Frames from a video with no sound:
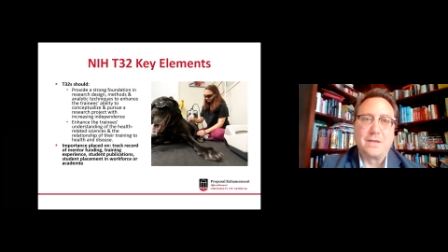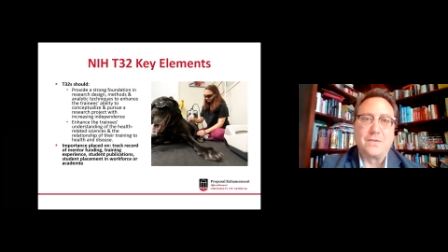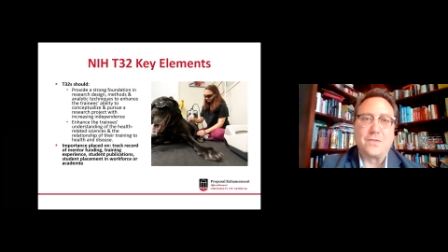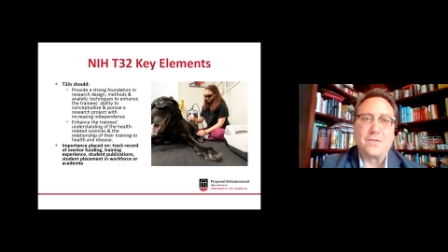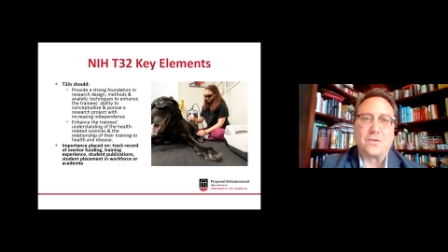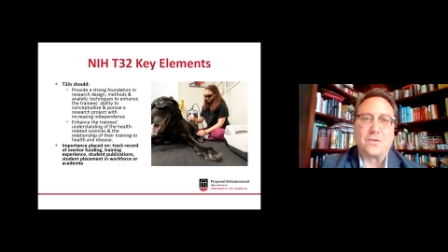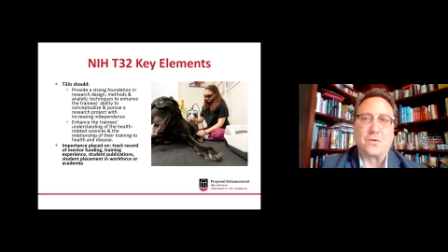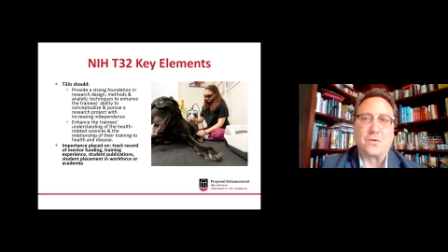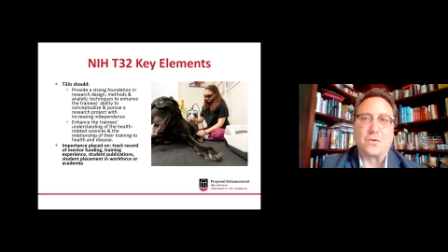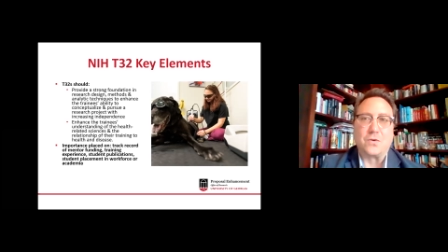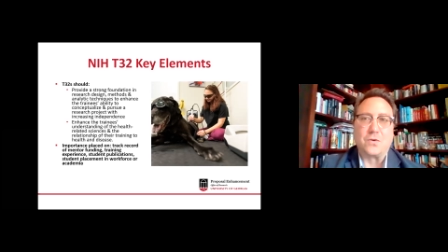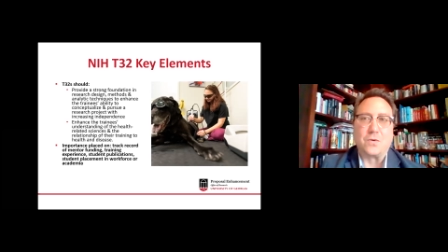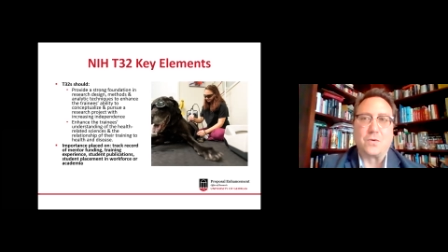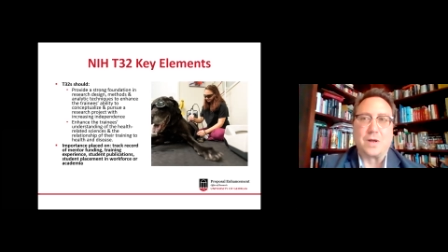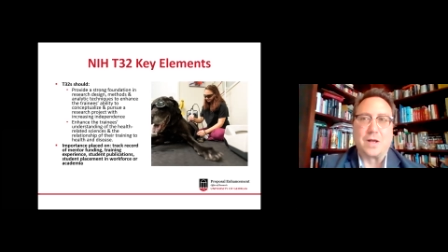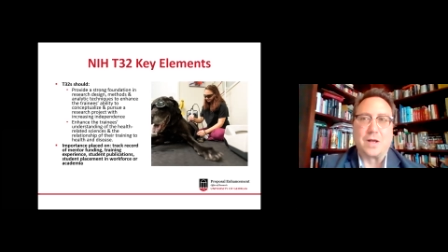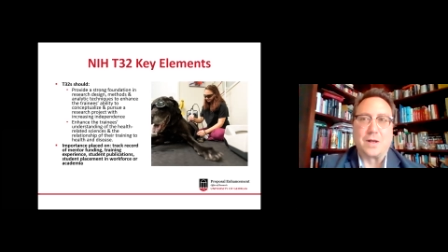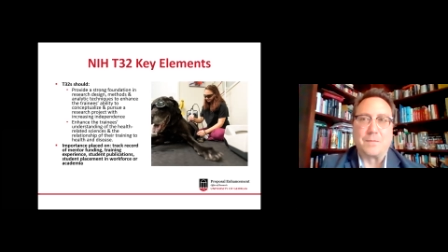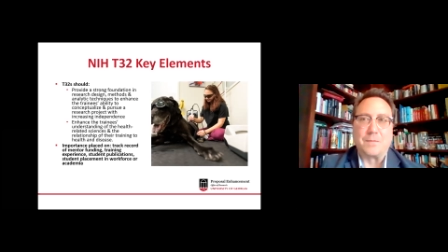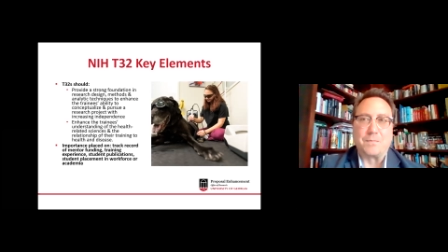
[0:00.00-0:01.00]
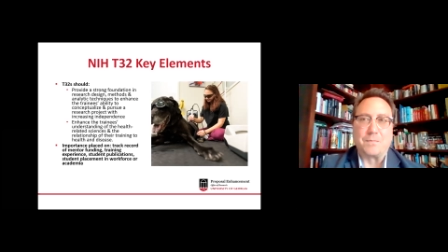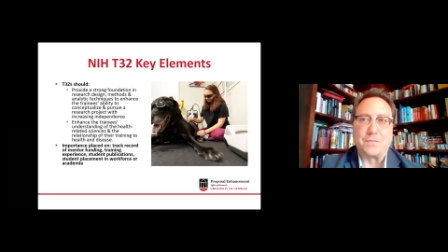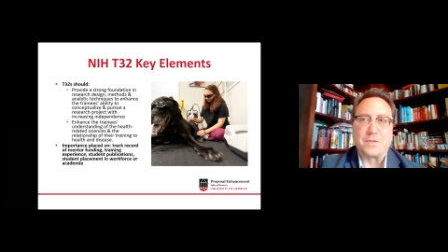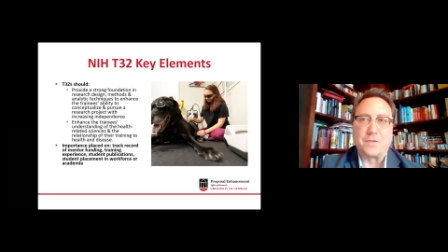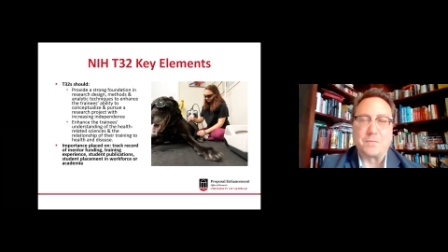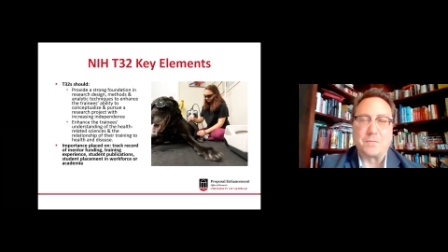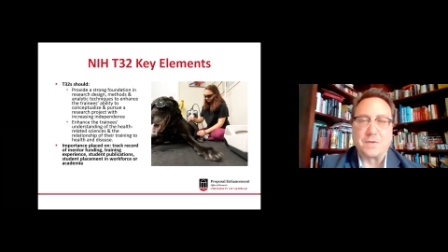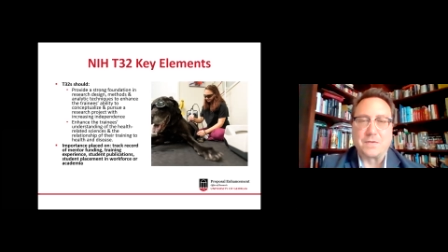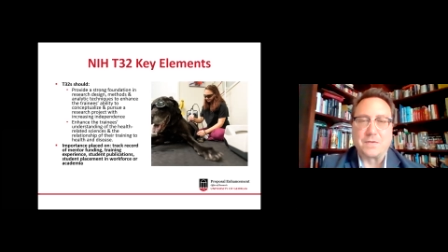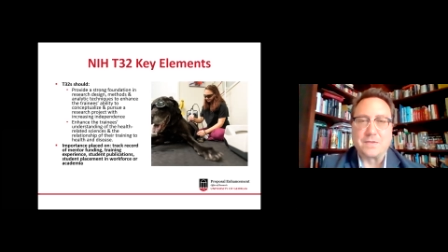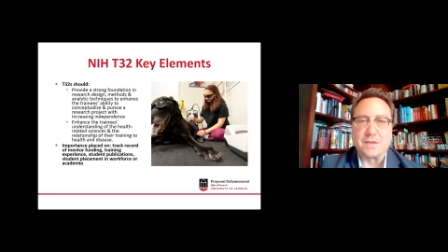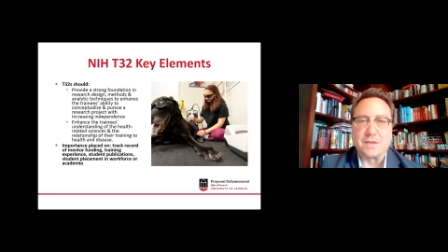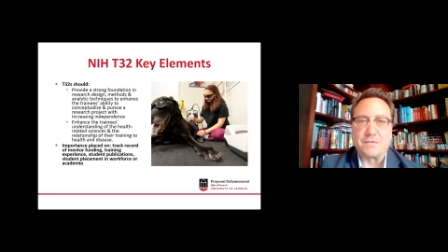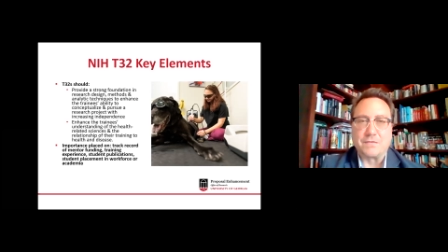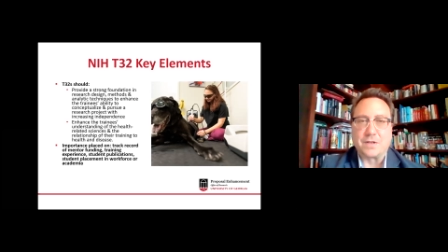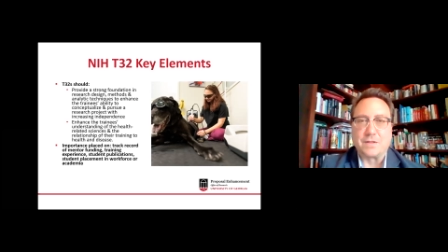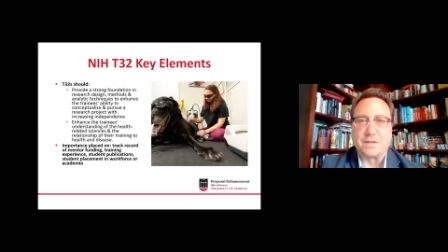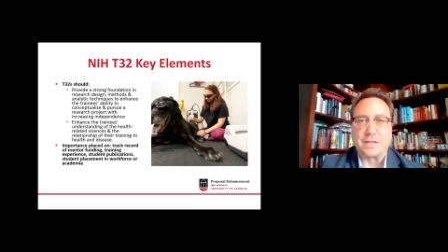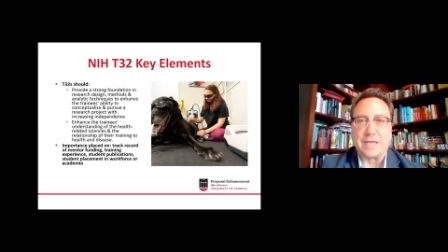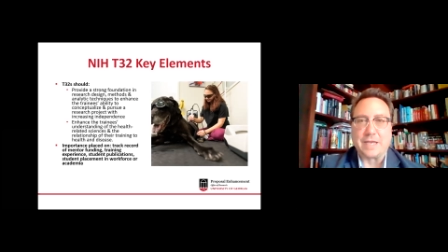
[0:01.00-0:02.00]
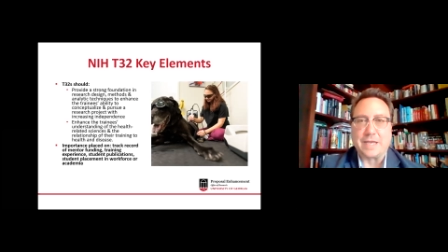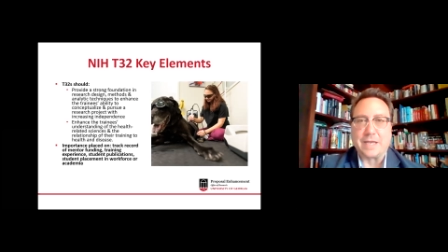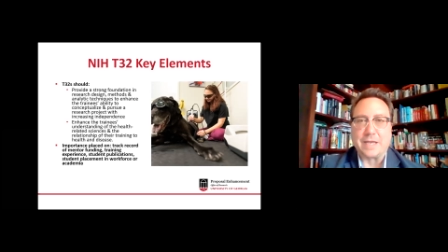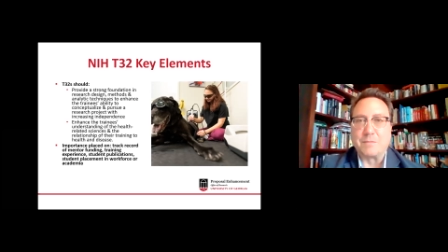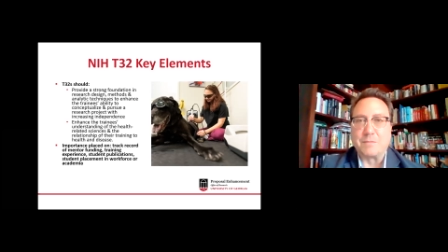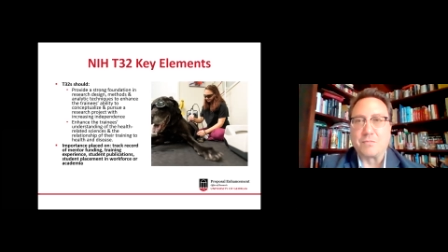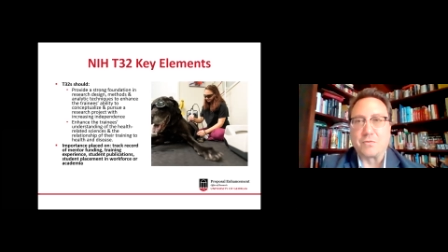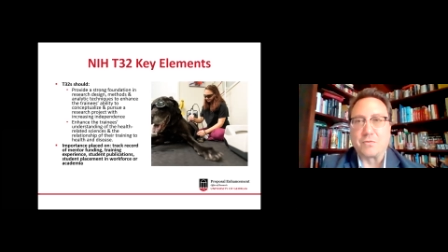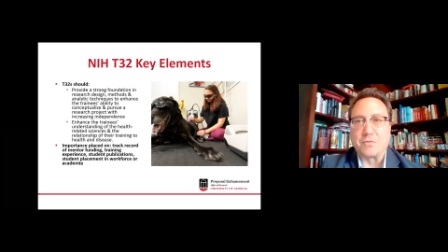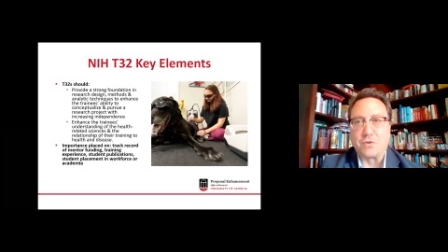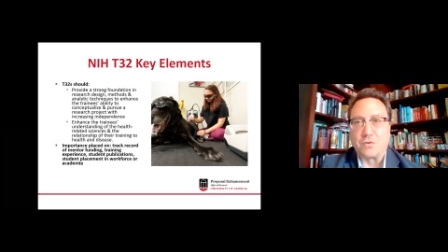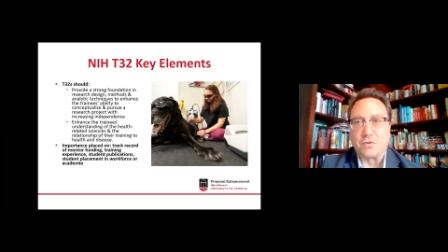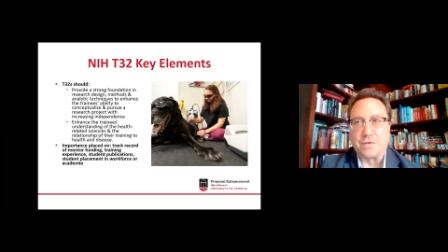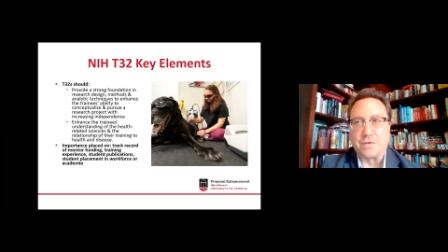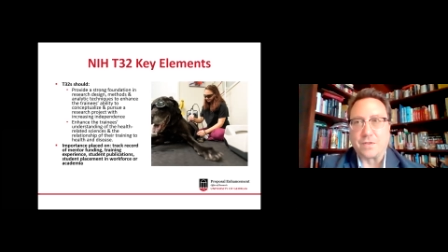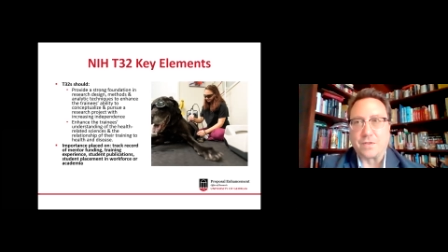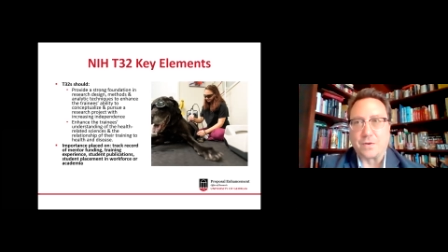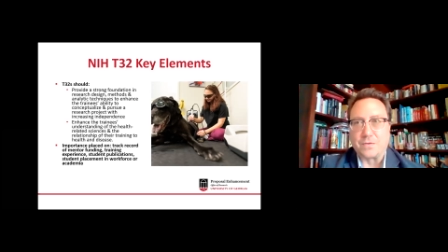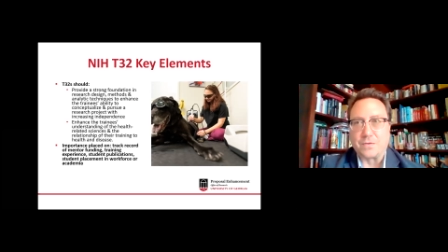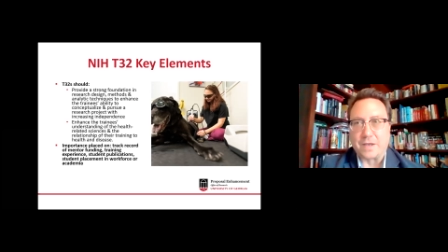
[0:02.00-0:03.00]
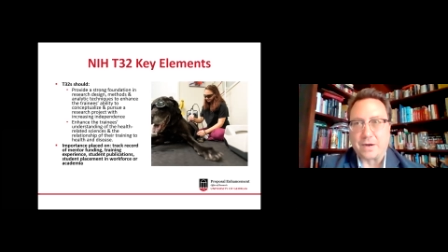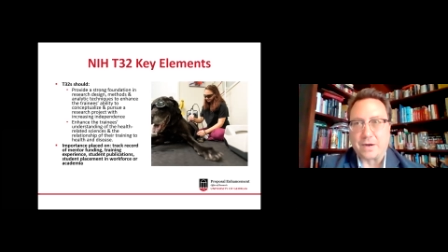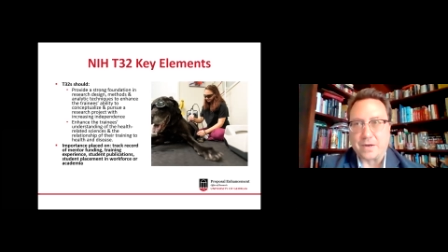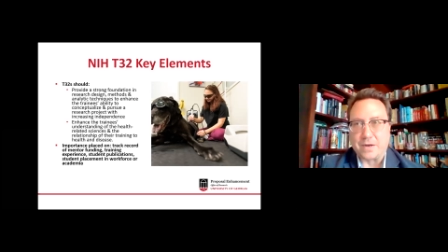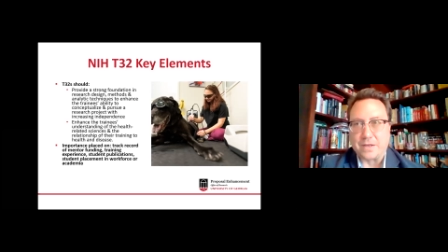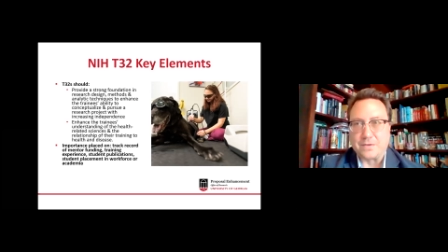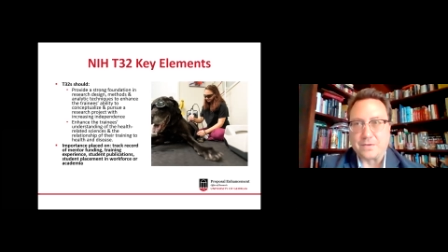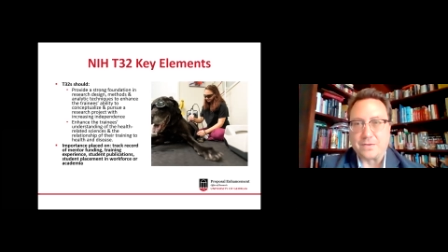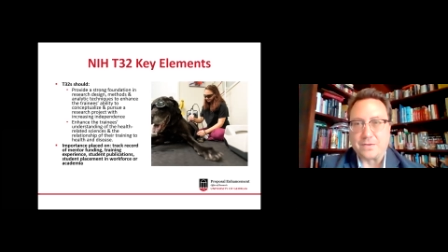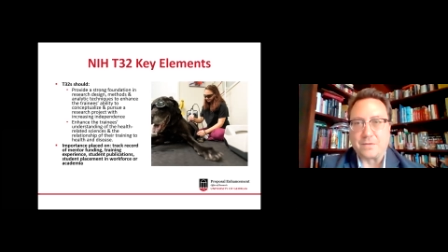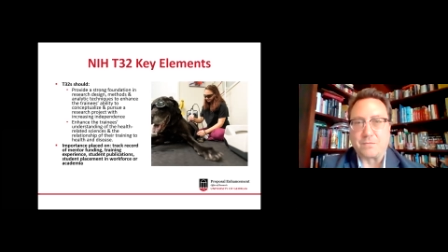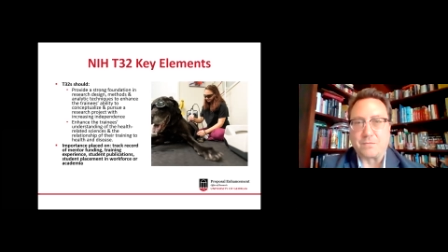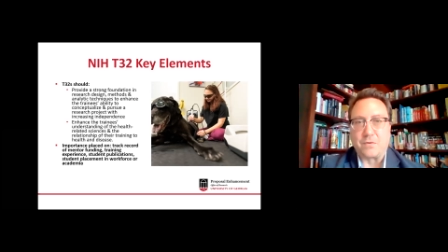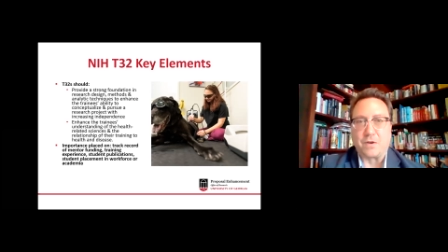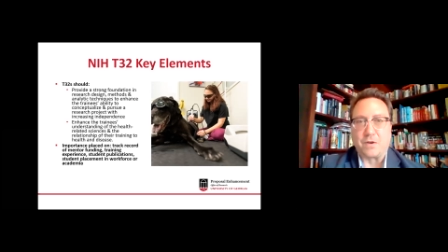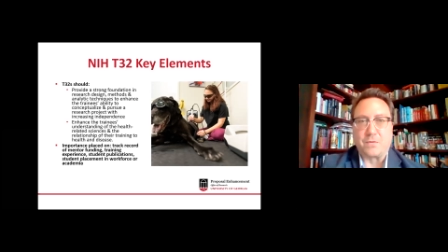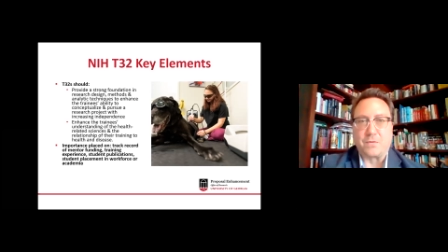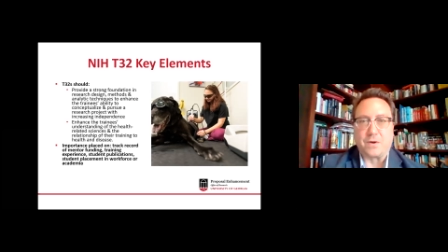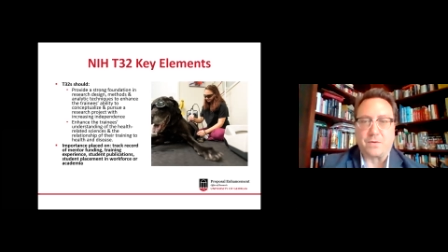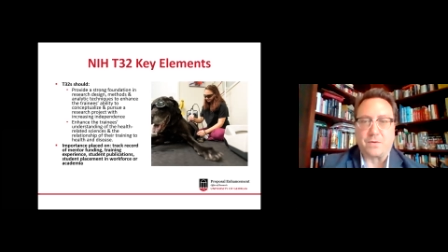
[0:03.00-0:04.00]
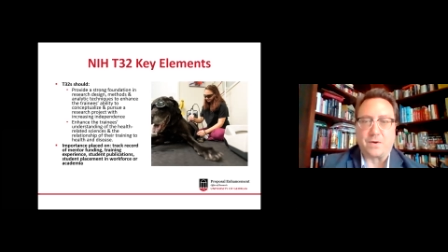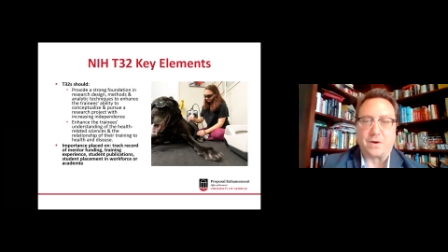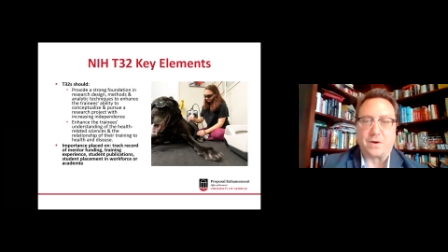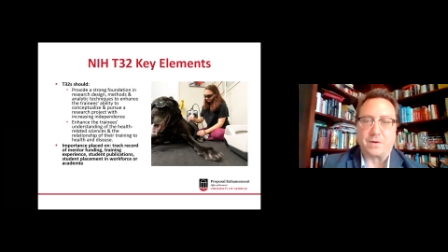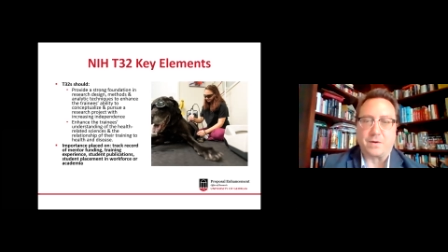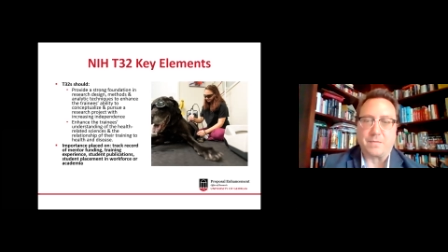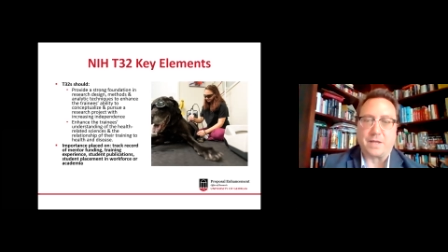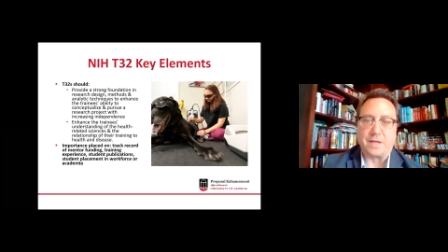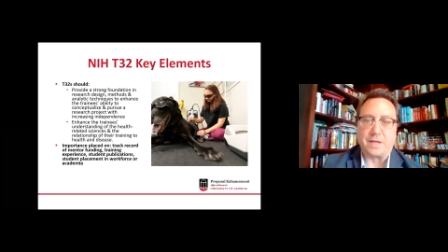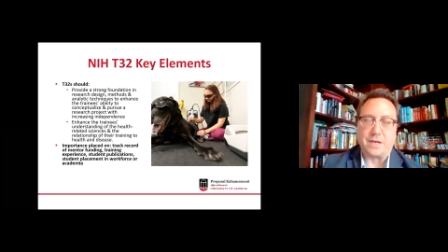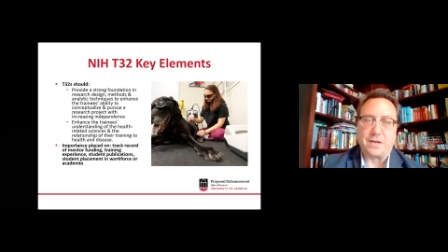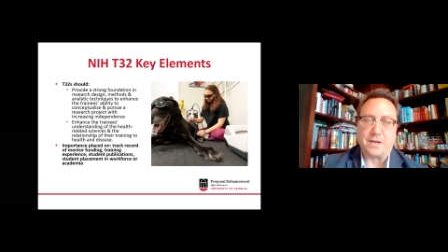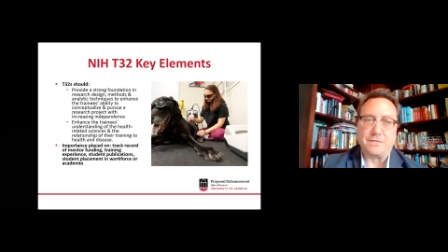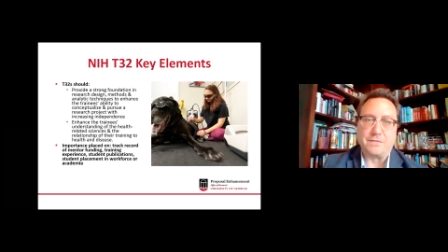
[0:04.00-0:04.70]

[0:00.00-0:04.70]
to specifically improve in those areas to the point where you are competitive?